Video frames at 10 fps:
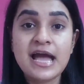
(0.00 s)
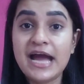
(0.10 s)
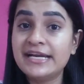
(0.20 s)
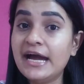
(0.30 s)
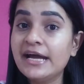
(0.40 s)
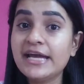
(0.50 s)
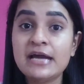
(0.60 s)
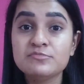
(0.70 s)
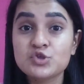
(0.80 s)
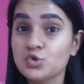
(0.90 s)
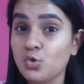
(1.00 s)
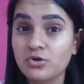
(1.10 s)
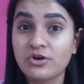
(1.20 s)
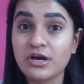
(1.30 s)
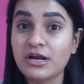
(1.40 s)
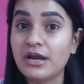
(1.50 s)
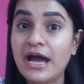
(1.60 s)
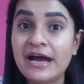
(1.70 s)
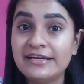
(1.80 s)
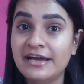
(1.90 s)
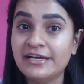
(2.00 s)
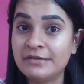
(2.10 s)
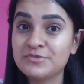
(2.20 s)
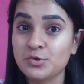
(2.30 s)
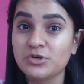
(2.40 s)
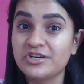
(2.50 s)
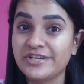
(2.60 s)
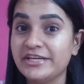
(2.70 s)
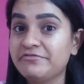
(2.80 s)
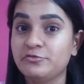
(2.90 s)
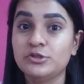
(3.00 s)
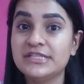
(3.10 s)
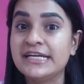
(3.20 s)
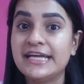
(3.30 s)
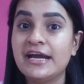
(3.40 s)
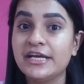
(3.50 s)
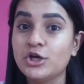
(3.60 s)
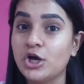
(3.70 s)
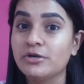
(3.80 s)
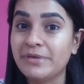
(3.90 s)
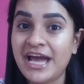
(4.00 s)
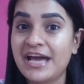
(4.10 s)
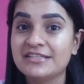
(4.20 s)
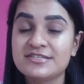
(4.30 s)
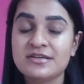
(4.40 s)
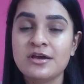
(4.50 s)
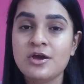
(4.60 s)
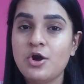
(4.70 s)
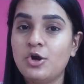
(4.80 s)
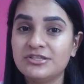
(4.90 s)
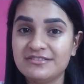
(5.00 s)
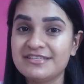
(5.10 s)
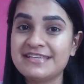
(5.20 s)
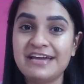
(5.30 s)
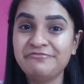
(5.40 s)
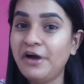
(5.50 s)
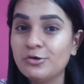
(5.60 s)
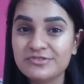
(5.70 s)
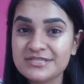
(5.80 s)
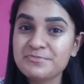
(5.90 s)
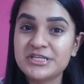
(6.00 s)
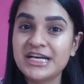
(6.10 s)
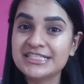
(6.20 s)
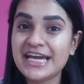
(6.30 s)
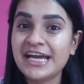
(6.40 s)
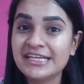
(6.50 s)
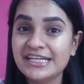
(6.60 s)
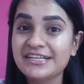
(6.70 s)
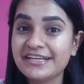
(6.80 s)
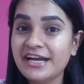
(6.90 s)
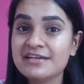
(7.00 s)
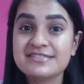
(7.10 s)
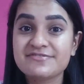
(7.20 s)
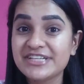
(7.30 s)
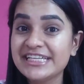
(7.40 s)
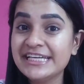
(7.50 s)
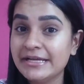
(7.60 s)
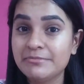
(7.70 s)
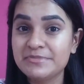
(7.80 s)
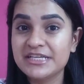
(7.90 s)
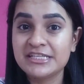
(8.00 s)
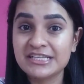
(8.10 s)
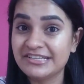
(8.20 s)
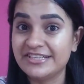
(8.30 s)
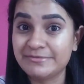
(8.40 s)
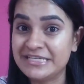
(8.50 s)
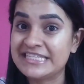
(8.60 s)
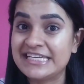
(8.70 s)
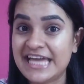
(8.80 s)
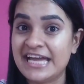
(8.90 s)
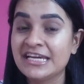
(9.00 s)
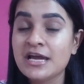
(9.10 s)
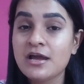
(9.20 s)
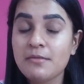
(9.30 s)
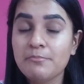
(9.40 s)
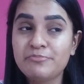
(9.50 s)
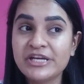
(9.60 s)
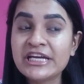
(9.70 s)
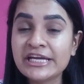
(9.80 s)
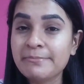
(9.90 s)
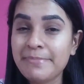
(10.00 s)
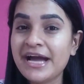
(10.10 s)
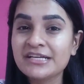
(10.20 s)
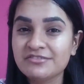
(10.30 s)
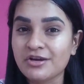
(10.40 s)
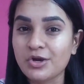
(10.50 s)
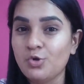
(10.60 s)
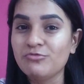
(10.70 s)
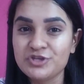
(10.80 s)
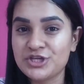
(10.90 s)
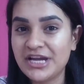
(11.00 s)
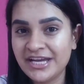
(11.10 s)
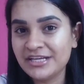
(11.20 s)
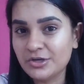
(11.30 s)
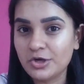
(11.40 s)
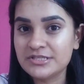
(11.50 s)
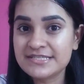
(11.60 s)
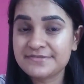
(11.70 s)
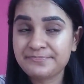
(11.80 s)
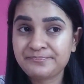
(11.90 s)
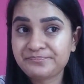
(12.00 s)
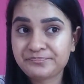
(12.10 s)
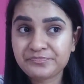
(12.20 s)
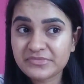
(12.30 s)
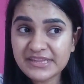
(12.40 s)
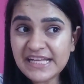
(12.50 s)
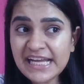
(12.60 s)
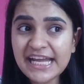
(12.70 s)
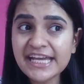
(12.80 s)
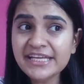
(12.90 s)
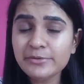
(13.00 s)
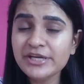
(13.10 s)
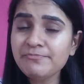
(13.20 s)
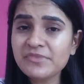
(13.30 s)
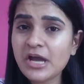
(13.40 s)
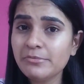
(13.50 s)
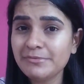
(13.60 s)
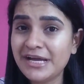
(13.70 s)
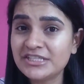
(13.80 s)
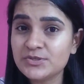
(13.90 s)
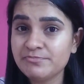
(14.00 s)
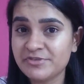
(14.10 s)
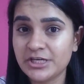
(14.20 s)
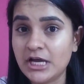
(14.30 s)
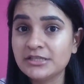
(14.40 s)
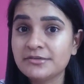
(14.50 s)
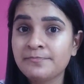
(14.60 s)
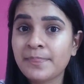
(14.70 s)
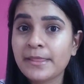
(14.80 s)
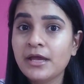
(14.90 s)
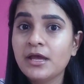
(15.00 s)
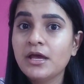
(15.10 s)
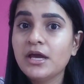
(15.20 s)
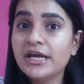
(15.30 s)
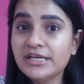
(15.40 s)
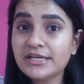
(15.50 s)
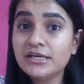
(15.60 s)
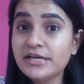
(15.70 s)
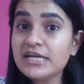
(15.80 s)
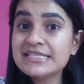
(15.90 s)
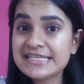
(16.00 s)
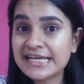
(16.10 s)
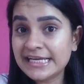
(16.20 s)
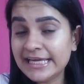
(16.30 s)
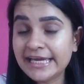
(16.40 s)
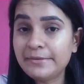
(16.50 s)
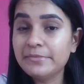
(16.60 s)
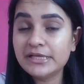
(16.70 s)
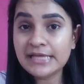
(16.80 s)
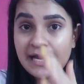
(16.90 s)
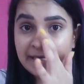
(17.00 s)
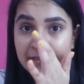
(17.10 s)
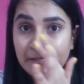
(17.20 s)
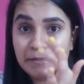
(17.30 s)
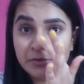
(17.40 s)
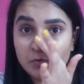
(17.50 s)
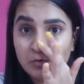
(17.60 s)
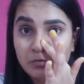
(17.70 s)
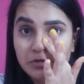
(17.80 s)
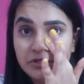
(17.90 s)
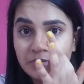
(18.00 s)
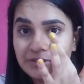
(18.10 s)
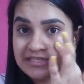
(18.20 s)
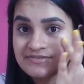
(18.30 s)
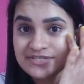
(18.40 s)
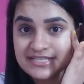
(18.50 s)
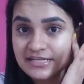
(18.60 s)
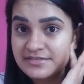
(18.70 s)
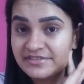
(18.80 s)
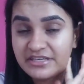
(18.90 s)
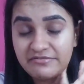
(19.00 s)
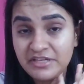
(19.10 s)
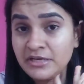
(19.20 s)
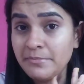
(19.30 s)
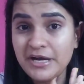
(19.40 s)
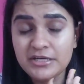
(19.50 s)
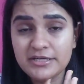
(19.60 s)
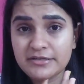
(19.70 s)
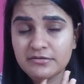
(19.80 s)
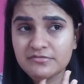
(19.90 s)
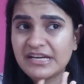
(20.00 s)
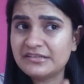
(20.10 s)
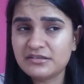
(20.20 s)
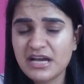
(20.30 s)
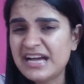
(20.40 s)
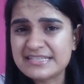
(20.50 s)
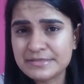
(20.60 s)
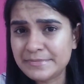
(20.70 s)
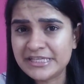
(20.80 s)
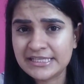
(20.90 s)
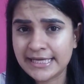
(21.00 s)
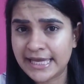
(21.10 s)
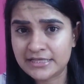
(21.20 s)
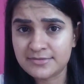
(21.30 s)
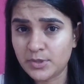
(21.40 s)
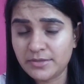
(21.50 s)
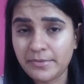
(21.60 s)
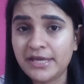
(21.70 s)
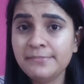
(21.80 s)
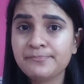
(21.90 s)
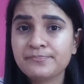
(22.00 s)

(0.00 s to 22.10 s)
And I am so glad, I am so grateful that I got my hands on this. I found this product and it has really helped in clearing my skin and bringing in back the glow which I had lost. Anyway, coming back to the product. It does claim that you would notice results within a week, but that hasn't been the case with me.